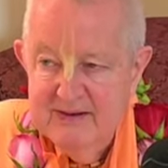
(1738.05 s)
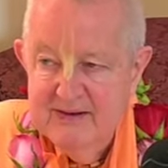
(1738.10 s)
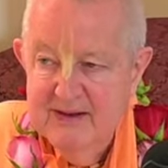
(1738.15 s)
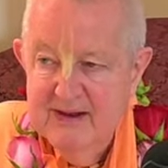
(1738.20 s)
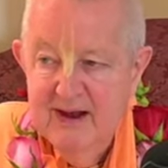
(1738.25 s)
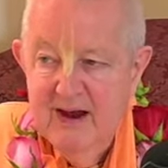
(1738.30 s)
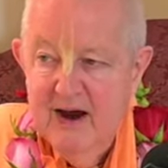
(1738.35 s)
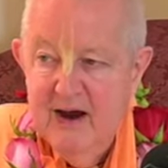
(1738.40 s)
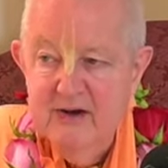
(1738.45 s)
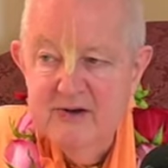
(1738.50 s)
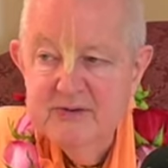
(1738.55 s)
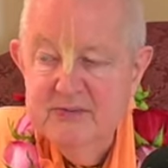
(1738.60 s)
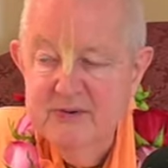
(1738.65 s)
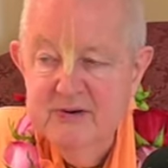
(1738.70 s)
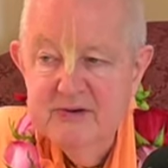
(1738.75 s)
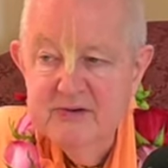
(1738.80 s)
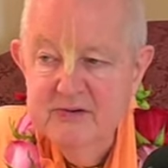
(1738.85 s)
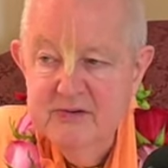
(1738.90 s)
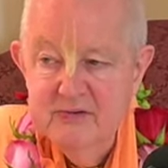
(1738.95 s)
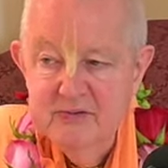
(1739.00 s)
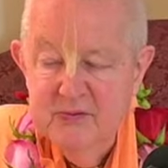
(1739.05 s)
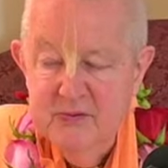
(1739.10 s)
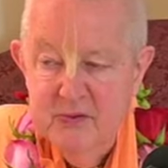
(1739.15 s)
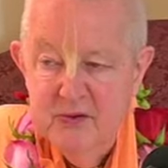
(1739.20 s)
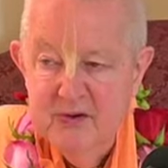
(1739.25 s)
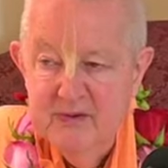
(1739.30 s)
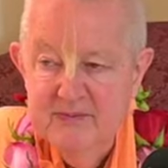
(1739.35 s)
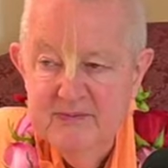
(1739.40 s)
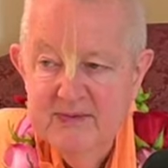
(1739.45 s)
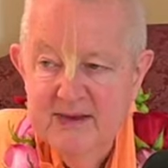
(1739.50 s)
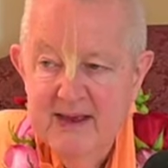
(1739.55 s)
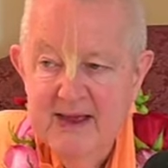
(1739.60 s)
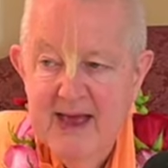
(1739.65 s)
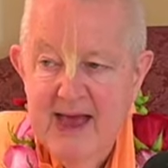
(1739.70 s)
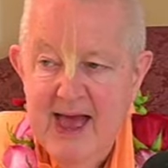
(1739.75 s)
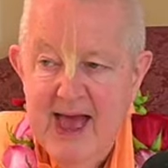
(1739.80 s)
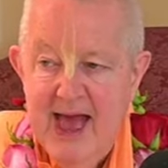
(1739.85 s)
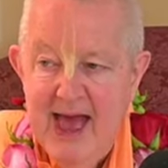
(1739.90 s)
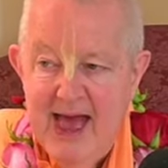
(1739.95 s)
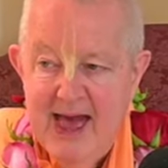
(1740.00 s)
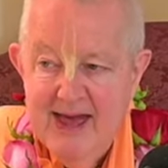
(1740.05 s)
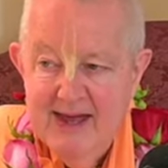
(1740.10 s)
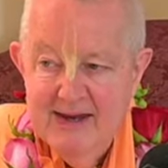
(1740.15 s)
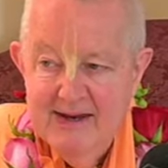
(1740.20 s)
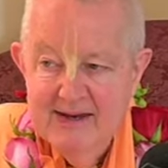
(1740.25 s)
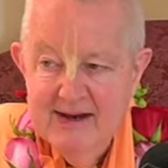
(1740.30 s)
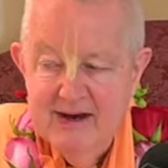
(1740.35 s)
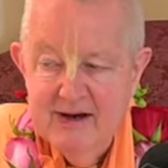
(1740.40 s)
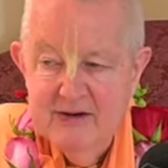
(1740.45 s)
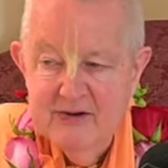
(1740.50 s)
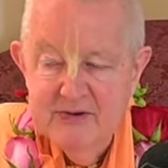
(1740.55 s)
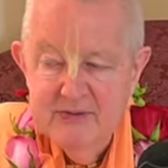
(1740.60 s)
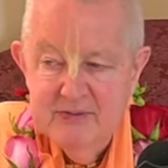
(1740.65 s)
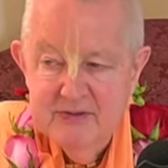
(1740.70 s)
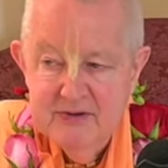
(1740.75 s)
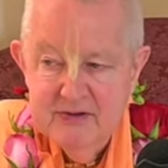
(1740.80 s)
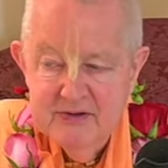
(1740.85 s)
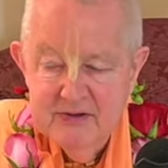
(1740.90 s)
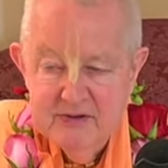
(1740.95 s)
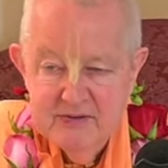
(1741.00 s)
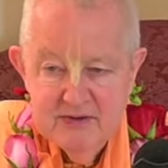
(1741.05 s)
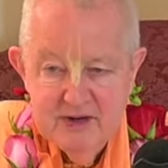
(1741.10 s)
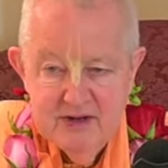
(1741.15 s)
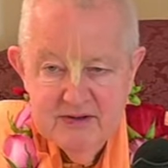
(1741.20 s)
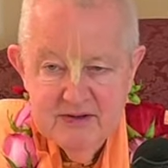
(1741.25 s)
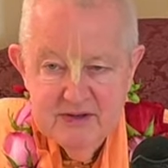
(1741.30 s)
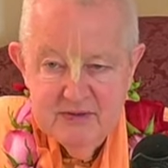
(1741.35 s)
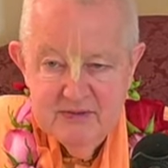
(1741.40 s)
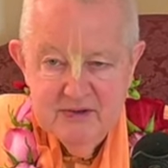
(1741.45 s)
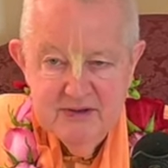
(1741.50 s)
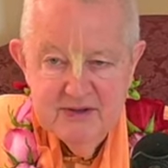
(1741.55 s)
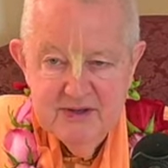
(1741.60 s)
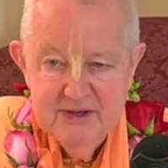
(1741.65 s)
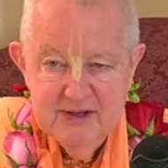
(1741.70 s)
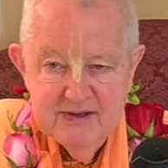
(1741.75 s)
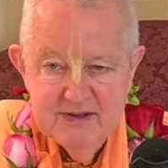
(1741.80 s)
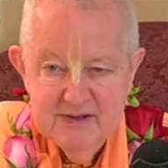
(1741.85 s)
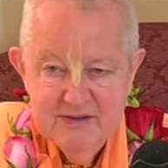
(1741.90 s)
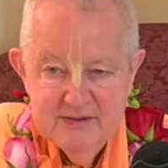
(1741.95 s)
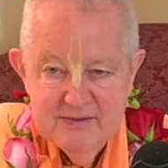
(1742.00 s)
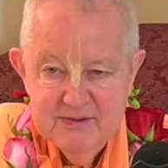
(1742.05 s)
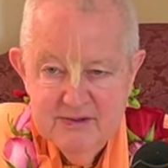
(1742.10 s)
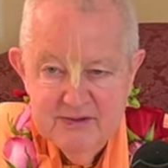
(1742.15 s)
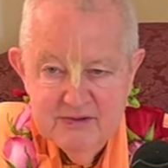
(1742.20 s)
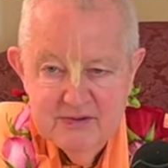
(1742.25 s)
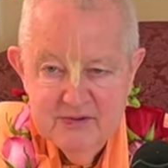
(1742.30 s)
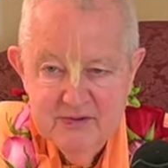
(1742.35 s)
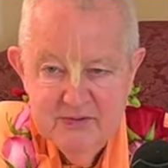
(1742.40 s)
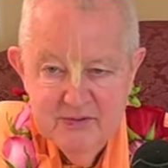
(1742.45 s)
our spiritual form and our spiritual rasa with that spiritual form.